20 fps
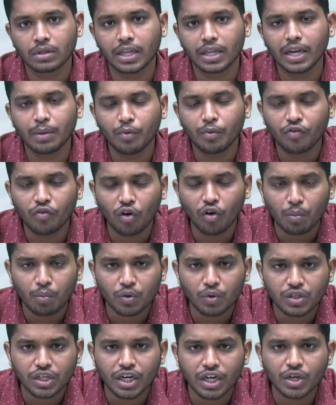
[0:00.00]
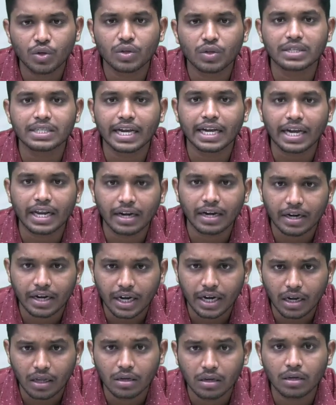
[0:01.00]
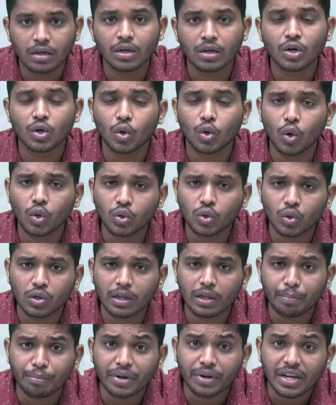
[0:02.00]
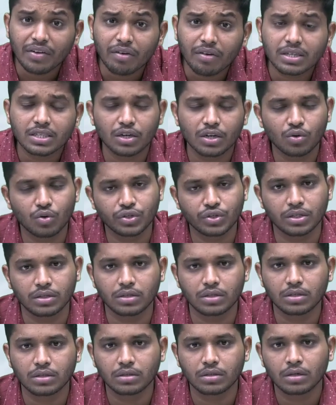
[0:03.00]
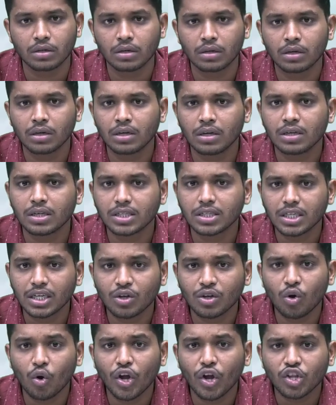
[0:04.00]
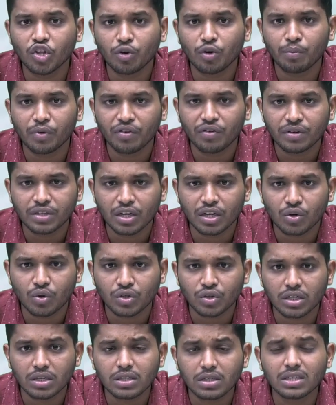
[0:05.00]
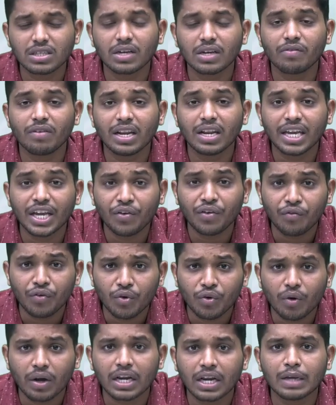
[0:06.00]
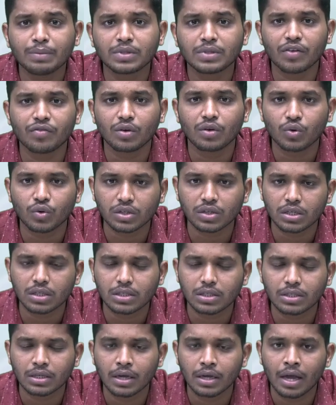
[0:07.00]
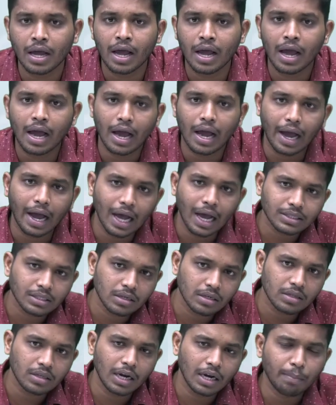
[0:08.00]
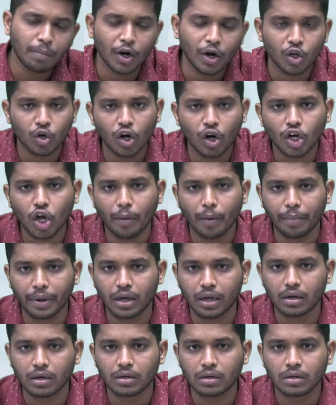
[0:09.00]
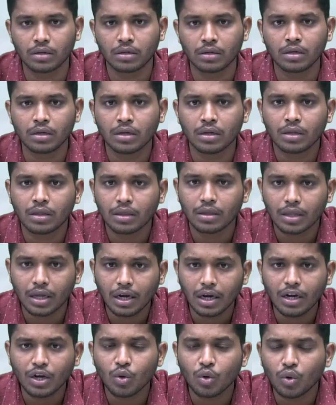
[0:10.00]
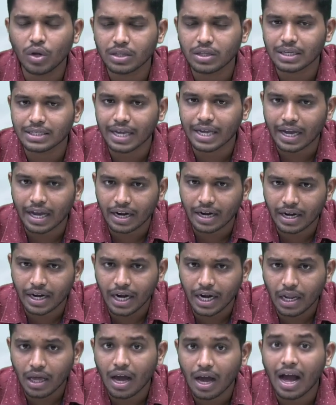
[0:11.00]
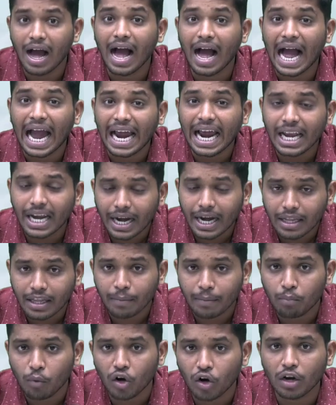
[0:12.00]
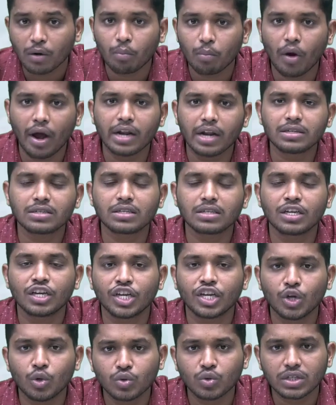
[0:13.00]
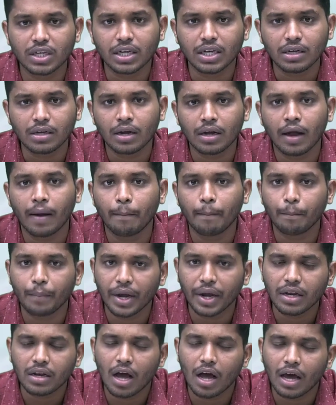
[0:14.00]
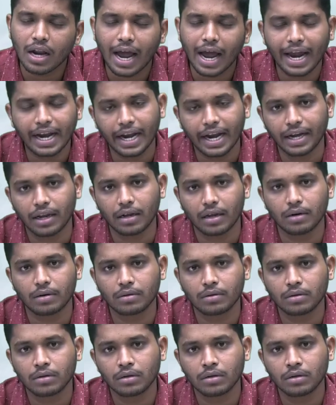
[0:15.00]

Then before proceeding to the second read, go through the previous year questions. See, going through previous year questions will give you a glimpse of the questions asked in that particular topic. Then during the second read, highlight the important points using pen or highlighter.